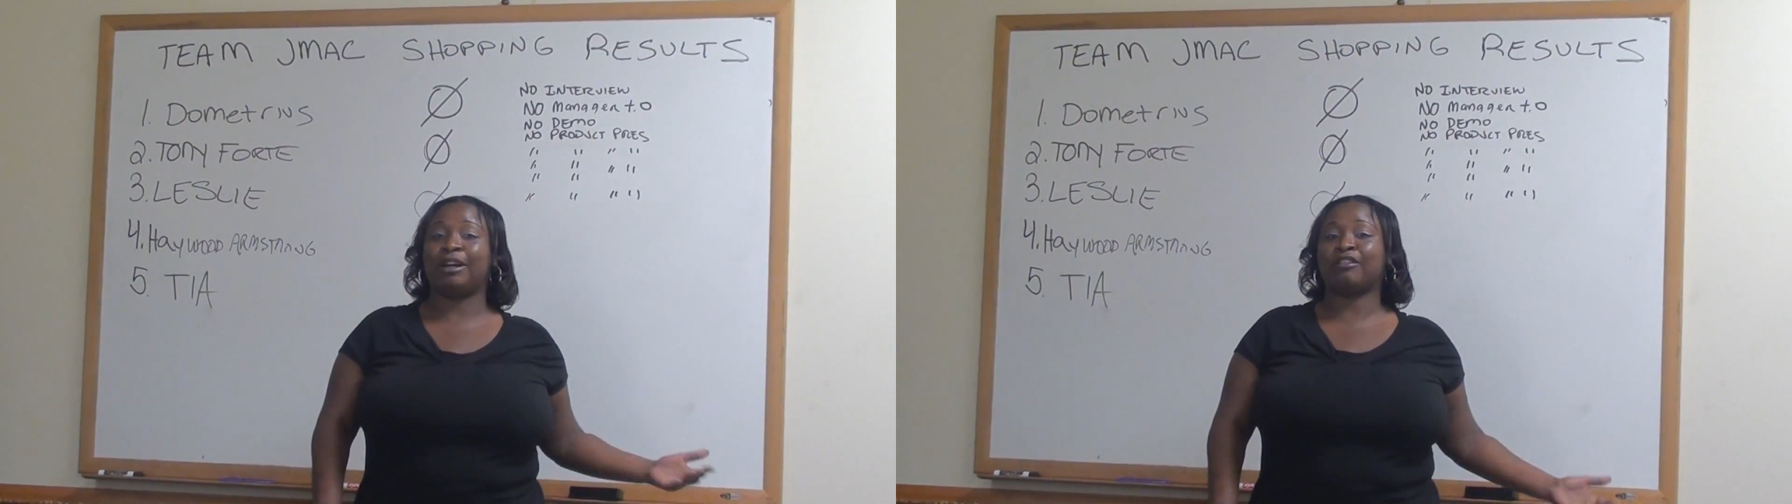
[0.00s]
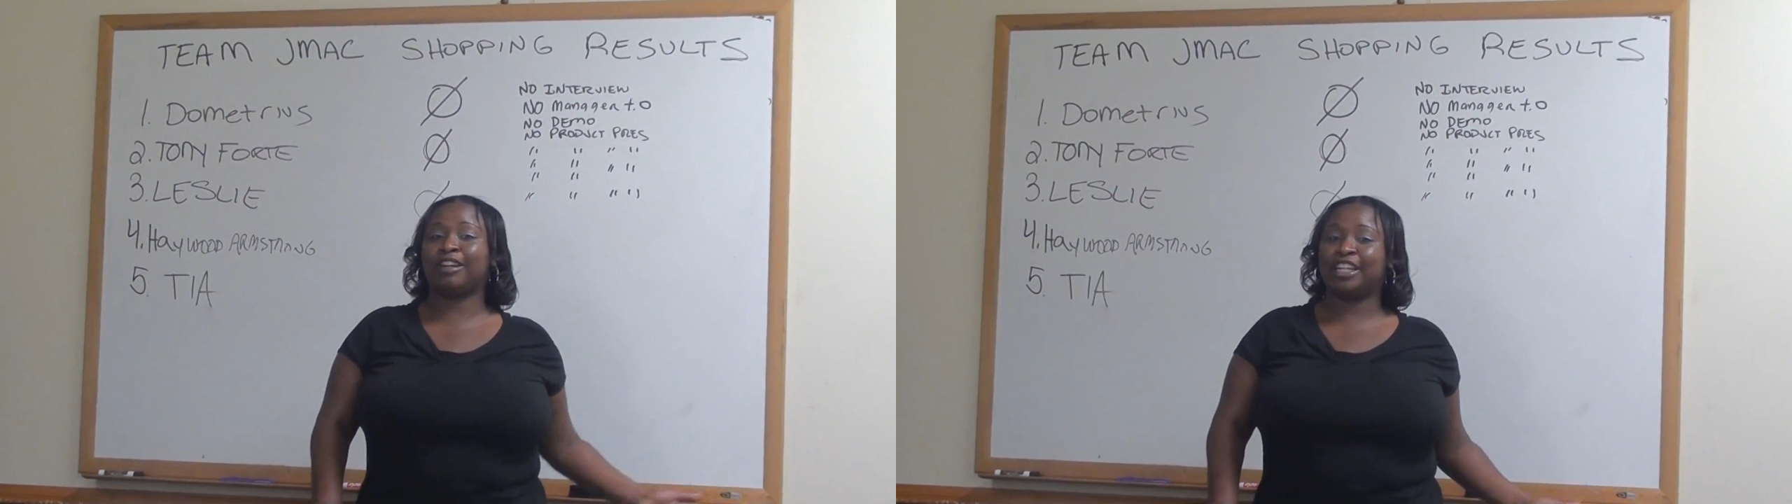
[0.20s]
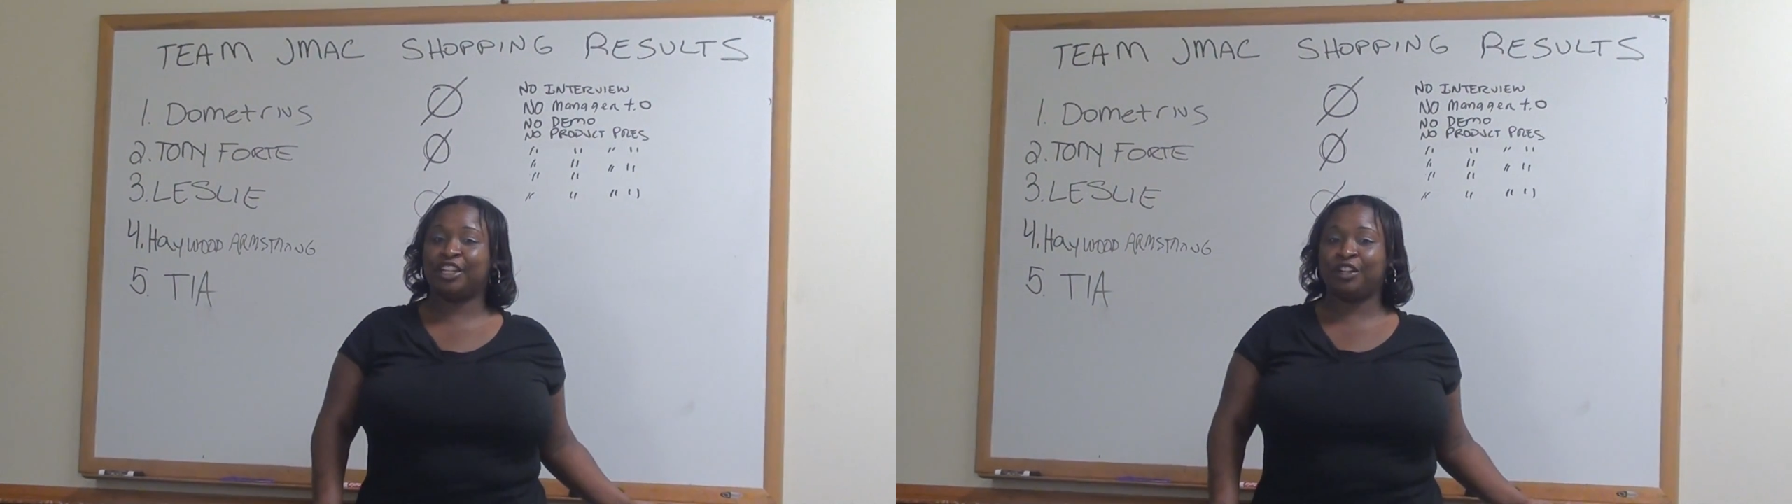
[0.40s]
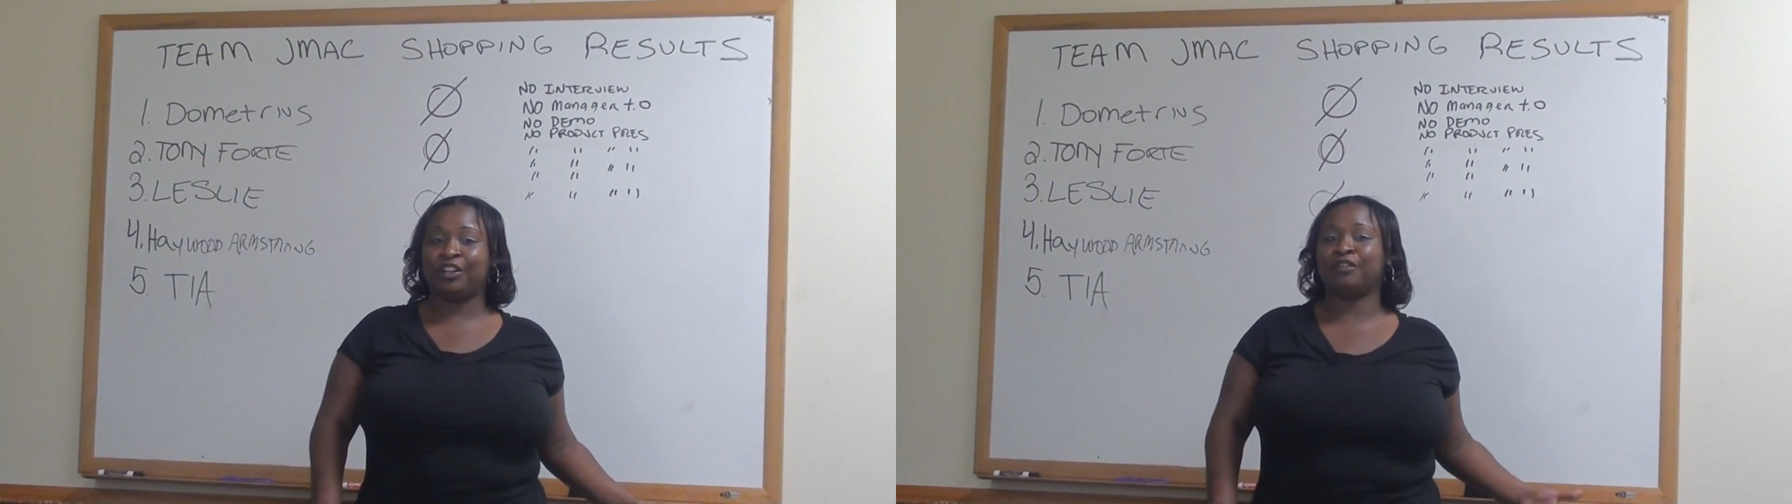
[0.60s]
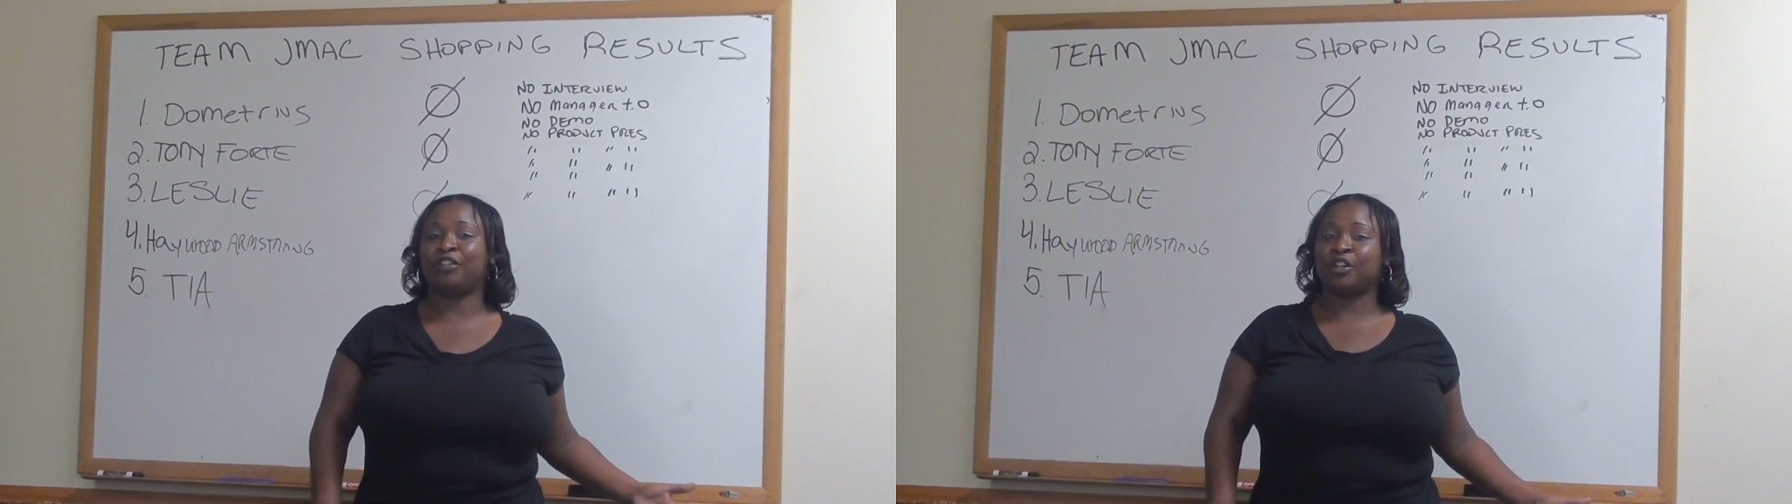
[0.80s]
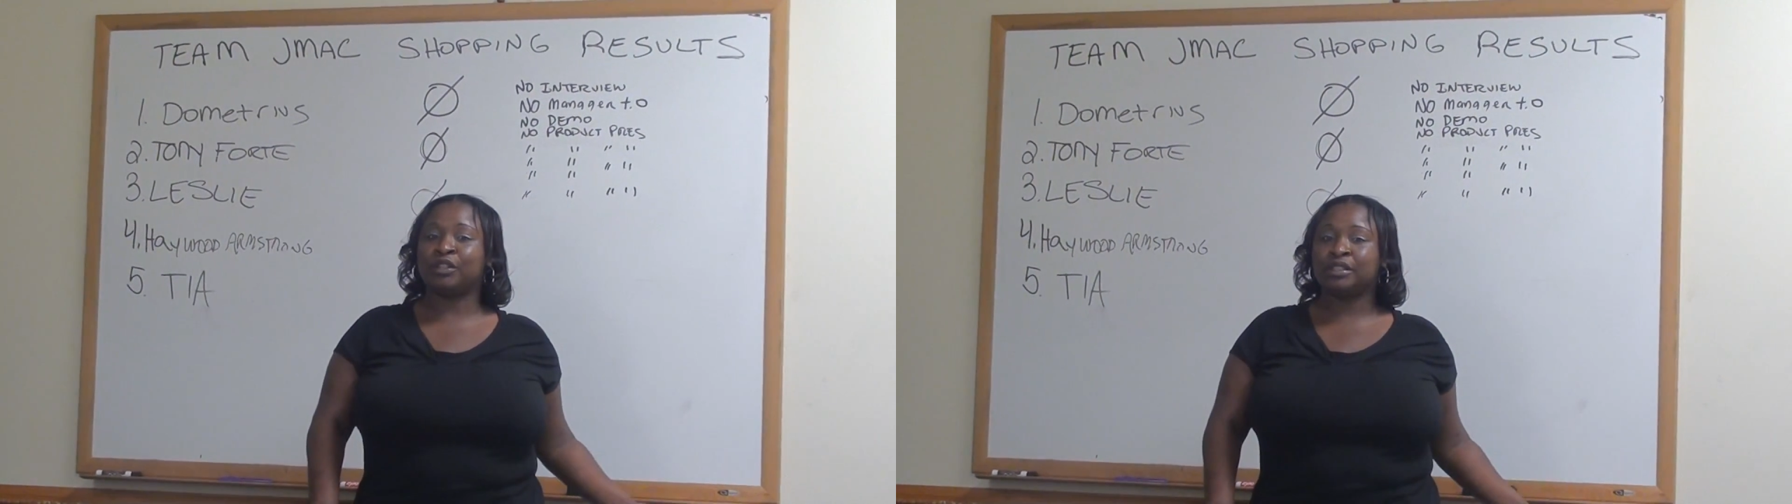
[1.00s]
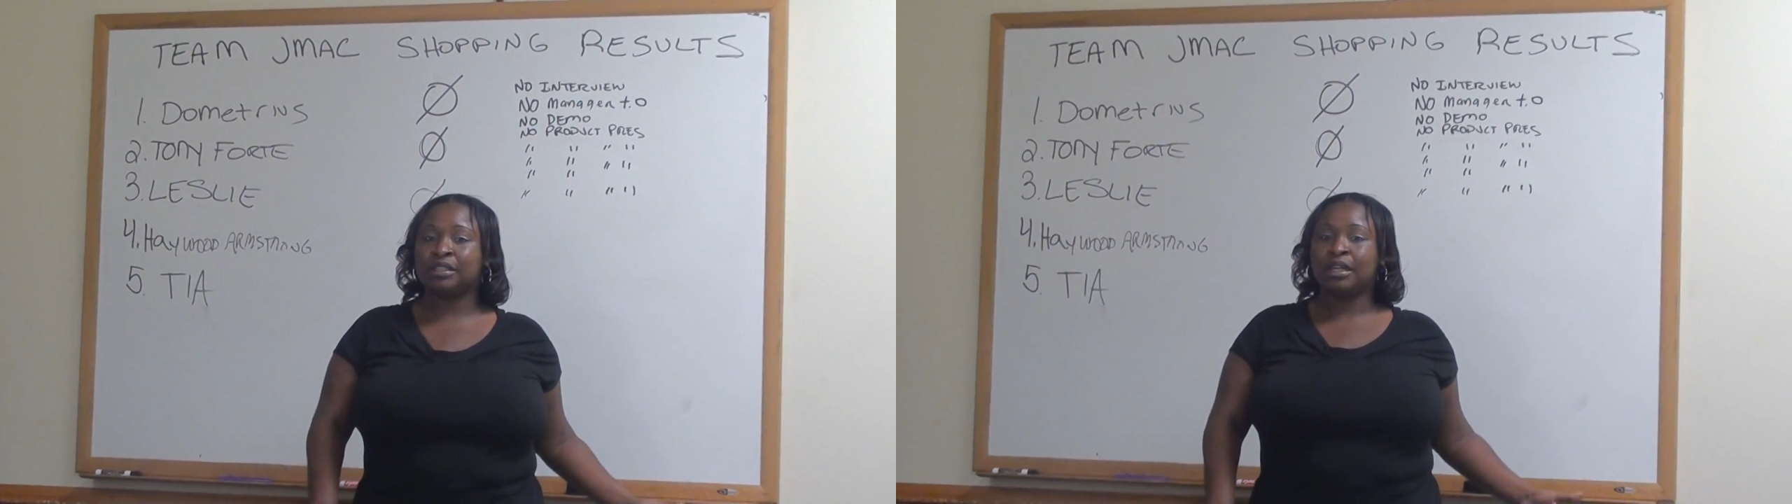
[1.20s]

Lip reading: credit union first.